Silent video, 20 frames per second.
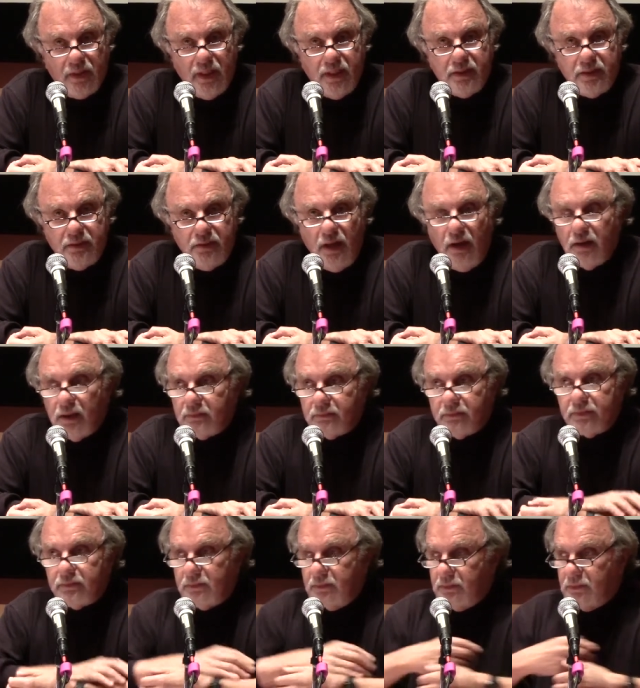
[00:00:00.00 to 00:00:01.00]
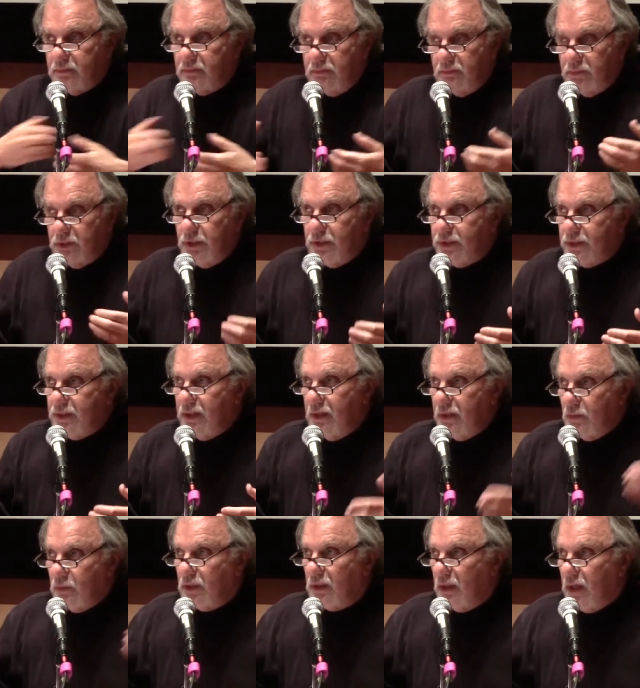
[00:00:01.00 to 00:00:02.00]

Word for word: It's not just there with